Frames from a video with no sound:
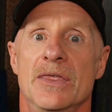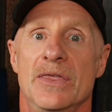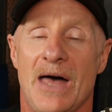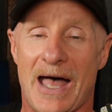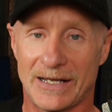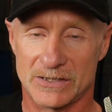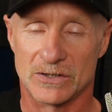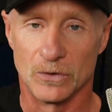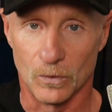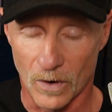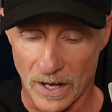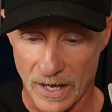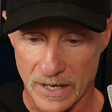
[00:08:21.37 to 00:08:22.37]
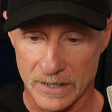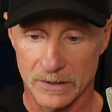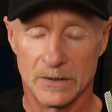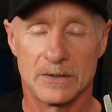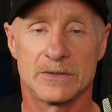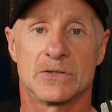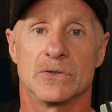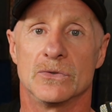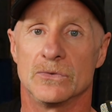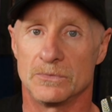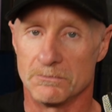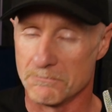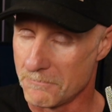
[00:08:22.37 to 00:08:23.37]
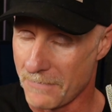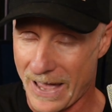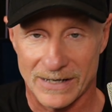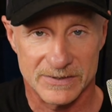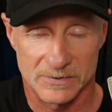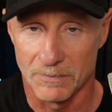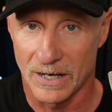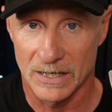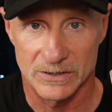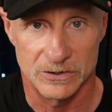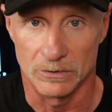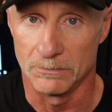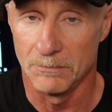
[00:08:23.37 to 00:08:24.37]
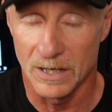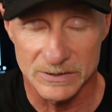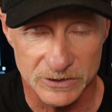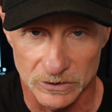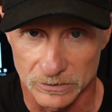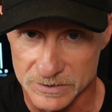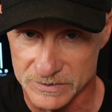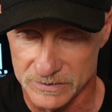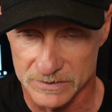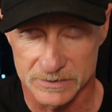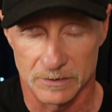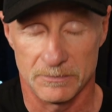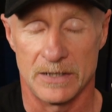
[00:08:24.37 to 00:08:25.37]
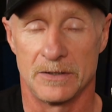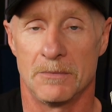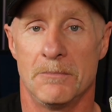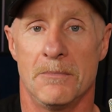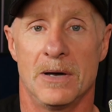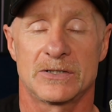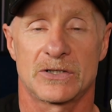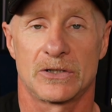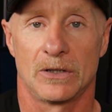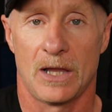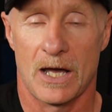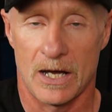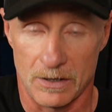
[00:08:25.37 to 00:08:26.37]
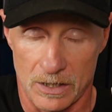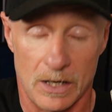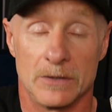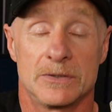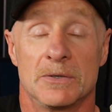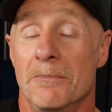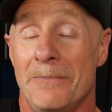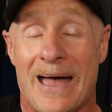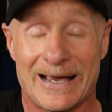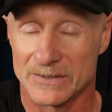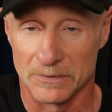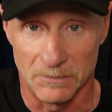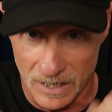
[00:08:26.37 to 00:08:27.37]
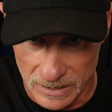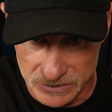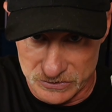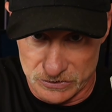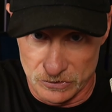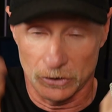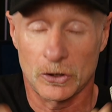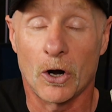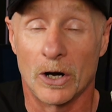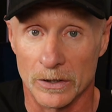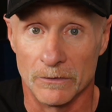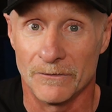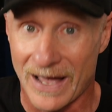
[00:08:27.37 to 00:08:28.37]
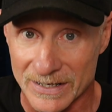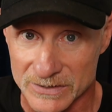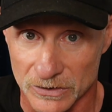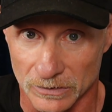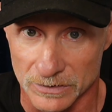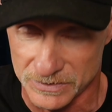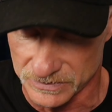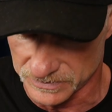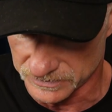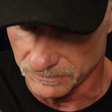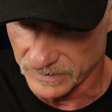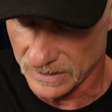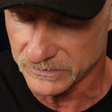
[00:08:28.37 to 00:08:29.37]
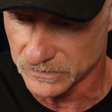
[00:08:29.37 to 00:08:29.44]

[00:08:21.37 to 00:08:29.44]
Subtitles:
That's the way to maximize your muscular system and to maximize your cardiovascular system.